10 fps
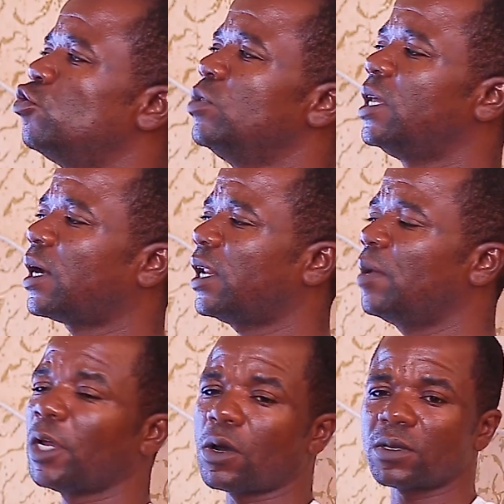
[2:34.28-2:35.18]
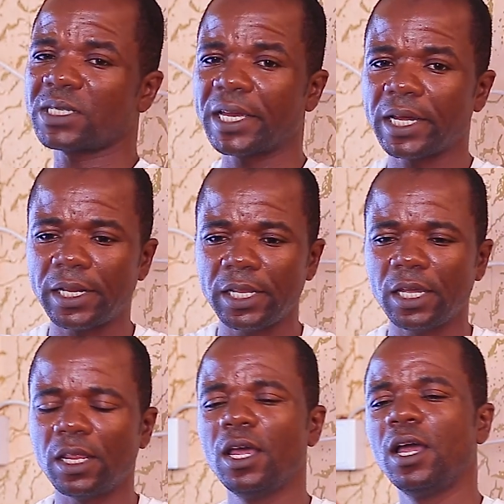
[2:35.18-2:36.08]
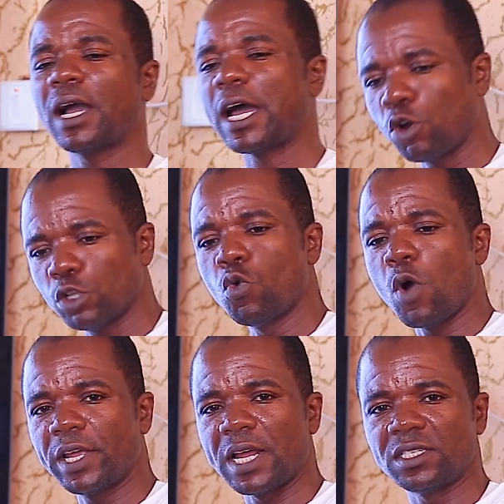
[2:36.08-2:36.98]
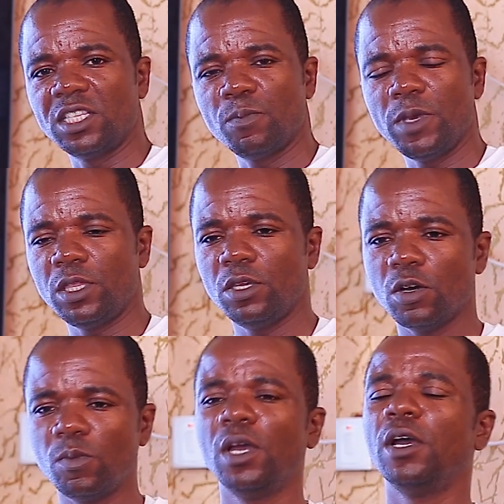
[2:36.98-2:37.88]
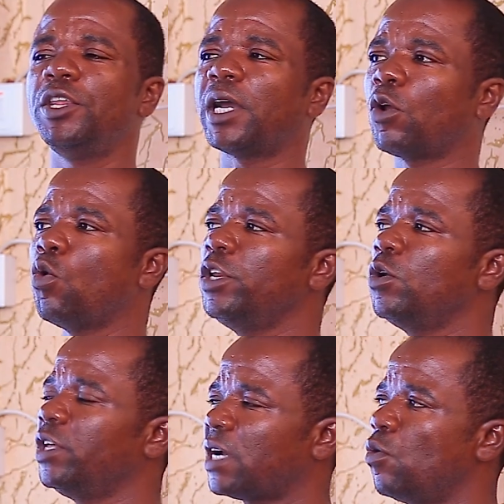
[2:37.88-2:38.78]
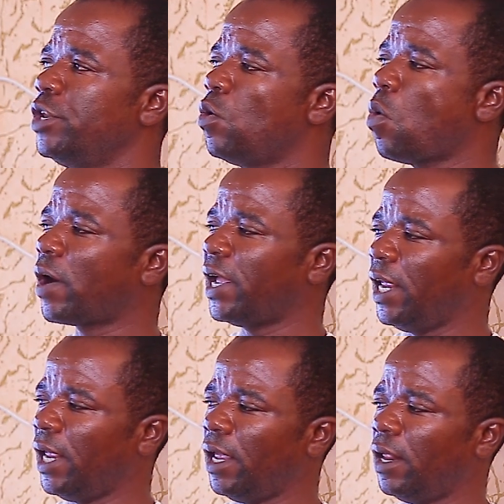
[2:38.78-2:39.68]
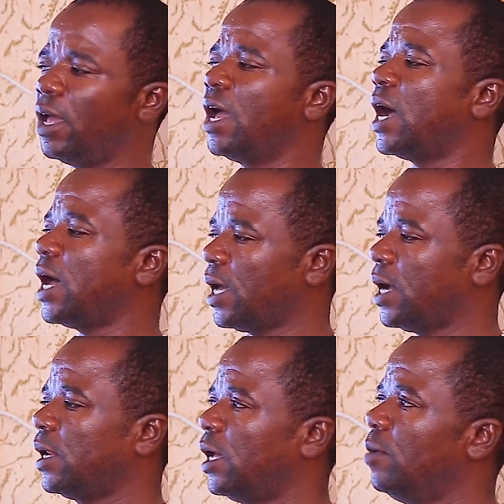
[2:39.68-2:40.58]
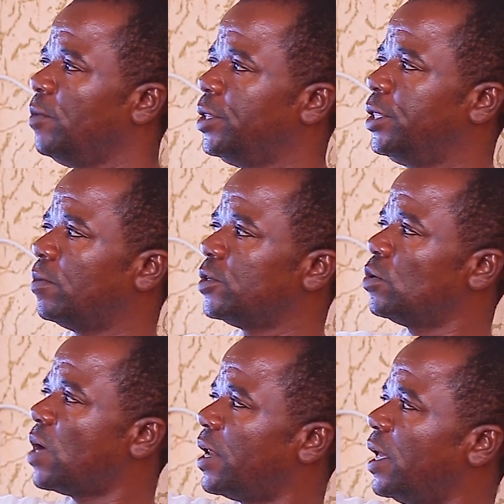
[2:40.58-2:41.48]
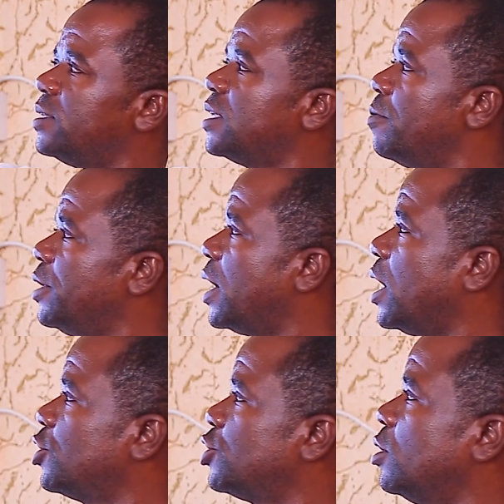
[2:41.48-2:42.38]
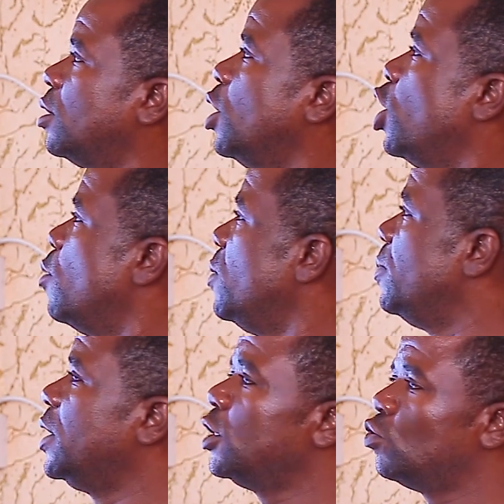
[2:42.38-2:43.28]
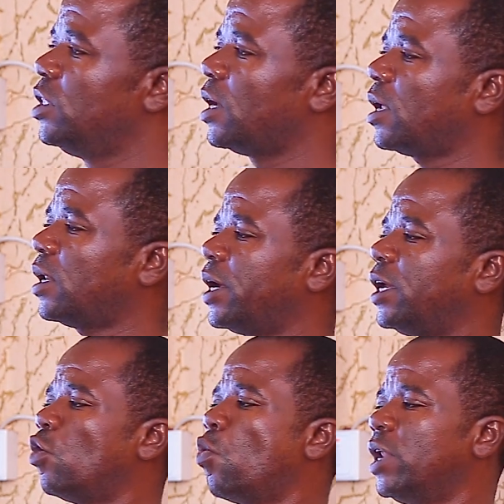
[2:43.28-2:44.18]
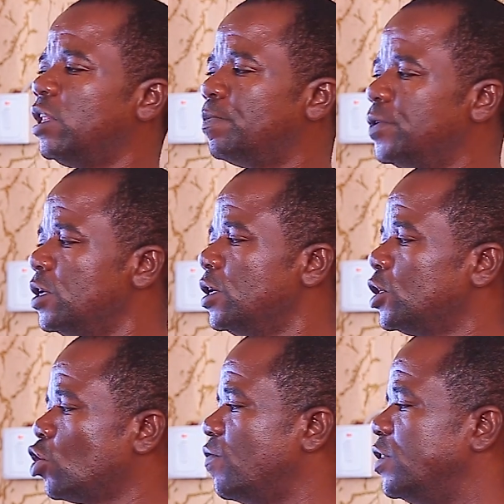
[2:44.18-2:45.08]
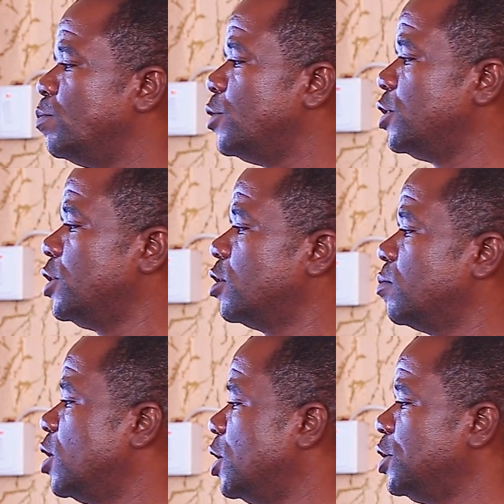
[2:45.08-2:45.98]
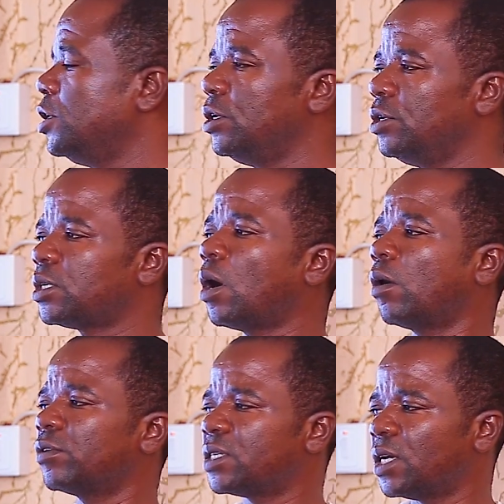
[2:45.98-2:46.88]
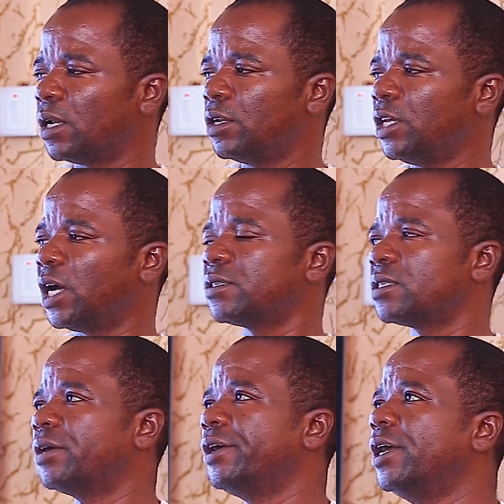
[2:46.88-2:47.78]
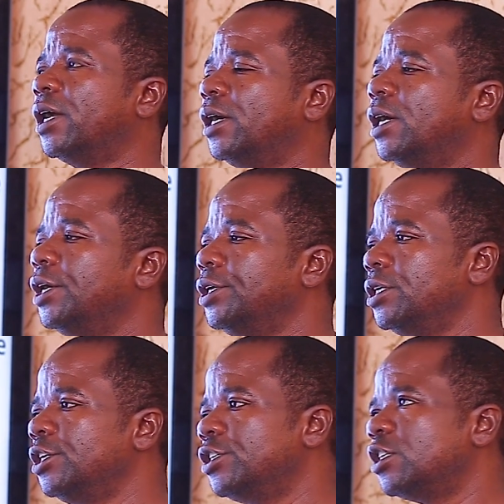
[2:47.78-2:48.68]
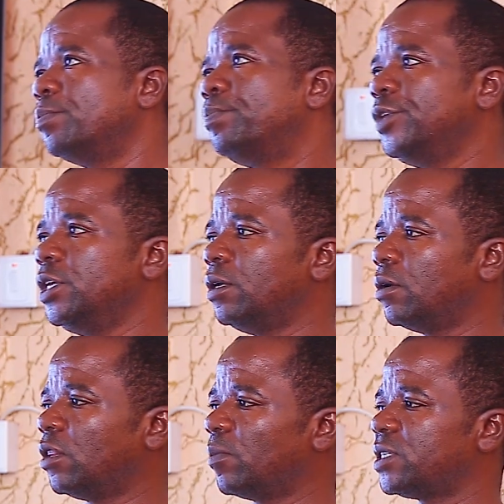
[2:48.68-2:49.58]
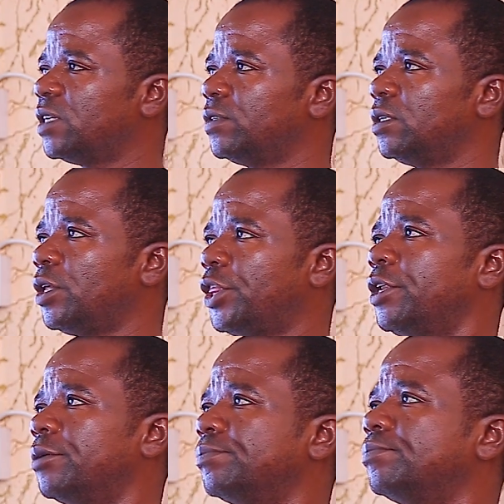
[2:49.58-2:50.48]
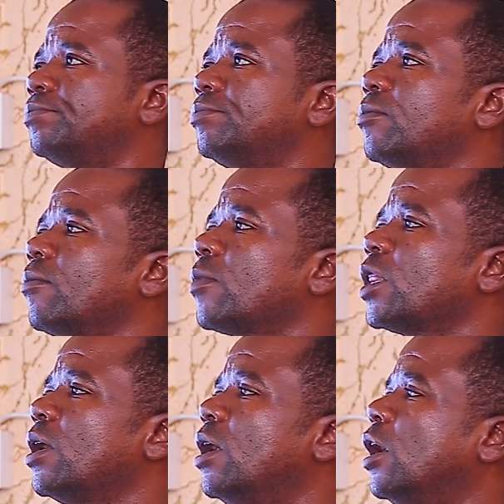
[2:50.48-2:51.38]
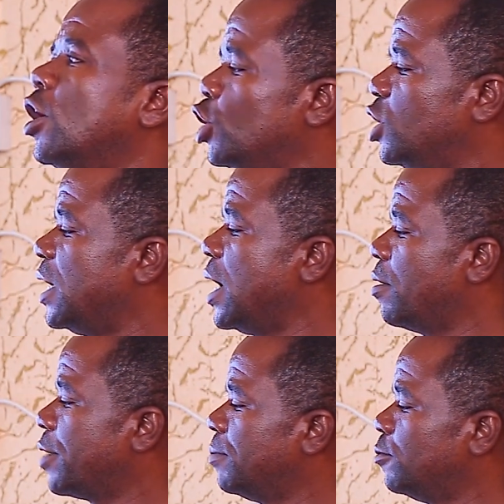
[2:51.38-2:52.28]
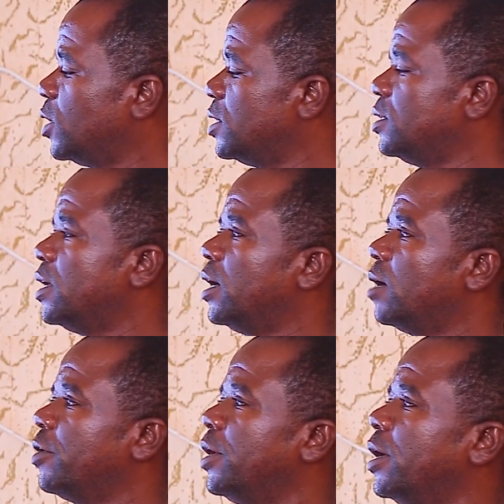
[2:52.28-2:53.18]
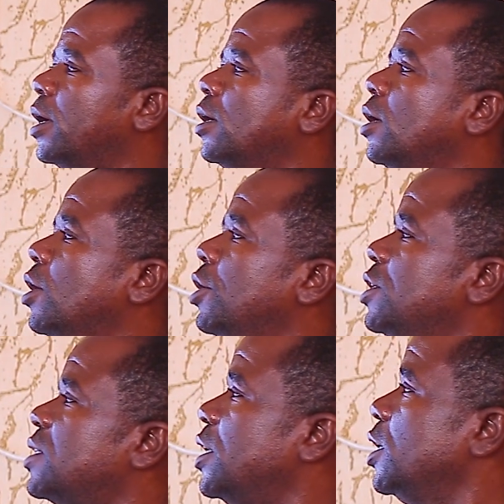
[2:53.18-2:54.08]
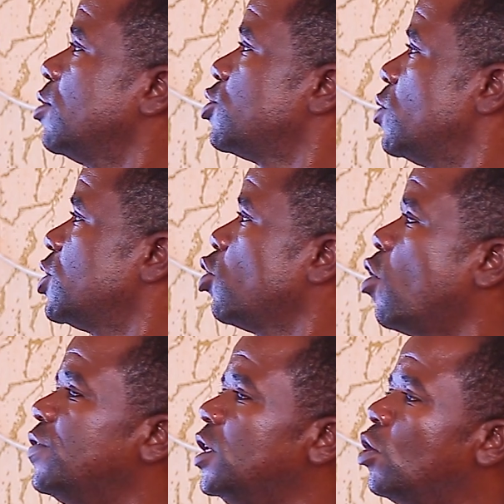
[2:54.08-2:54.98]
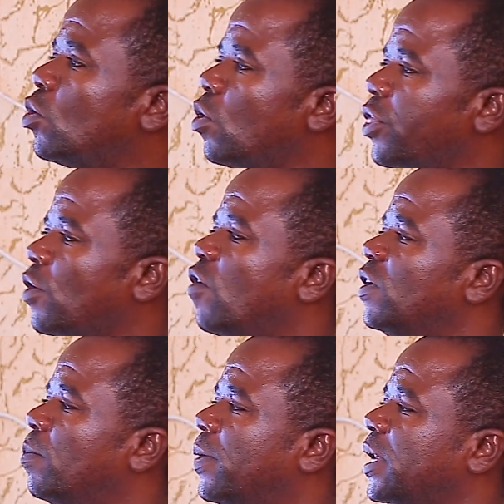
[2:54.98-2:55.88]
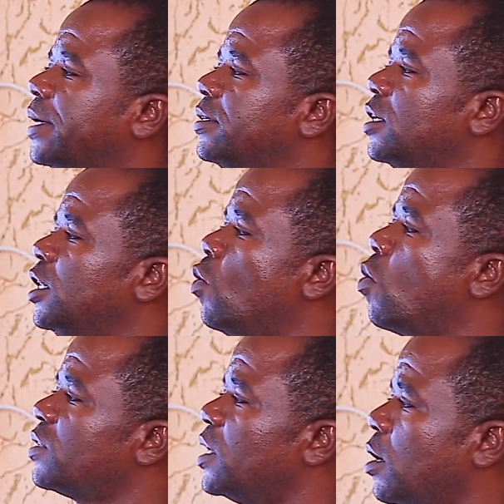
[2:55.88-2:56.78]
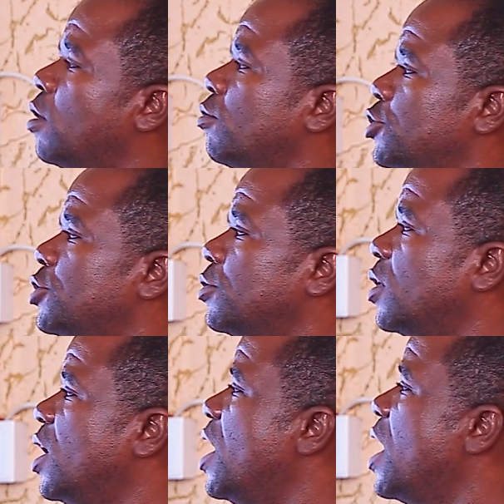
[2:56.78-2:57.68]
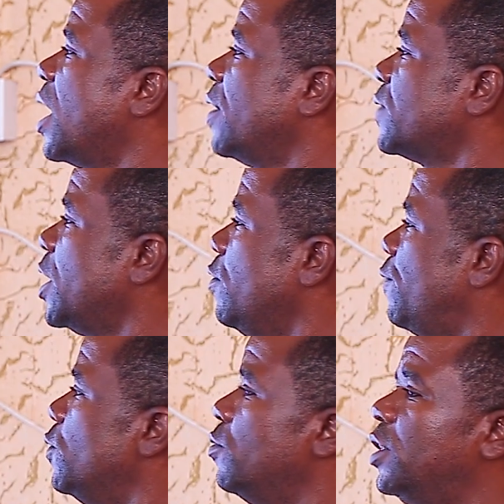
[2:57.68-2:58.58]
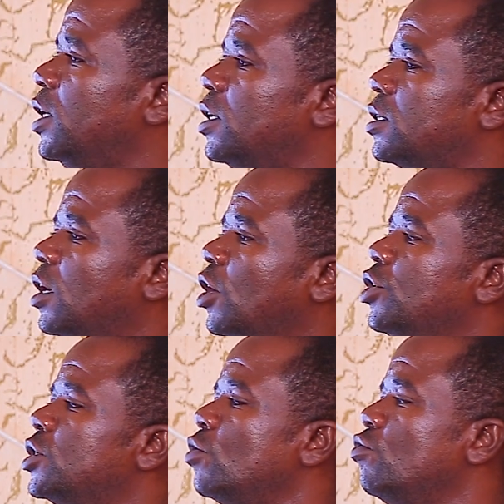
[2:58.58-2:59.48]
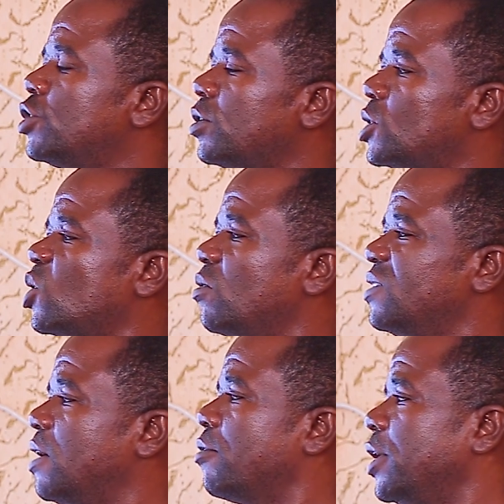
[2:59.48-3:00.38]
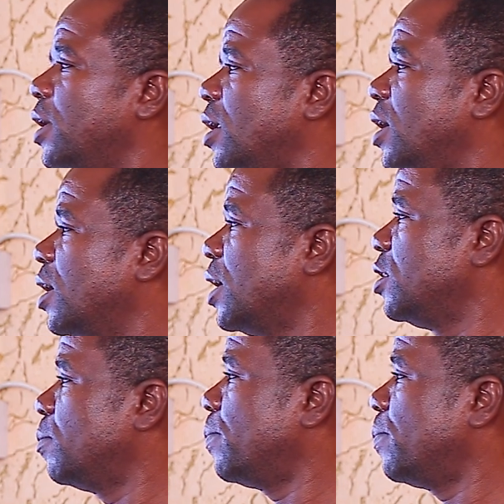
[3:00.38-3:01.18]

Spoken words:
to decline because thiolane cannot work in acidic medium. It can only work in alkaline medium. So an enzyme reaction may begin to decline when the pH of the medium is altered. The answer here is B, number 73. The diagram, you can see the diagram here, is an illustration of the growth of a plant in a water culture. After a few days, the solution turned green and the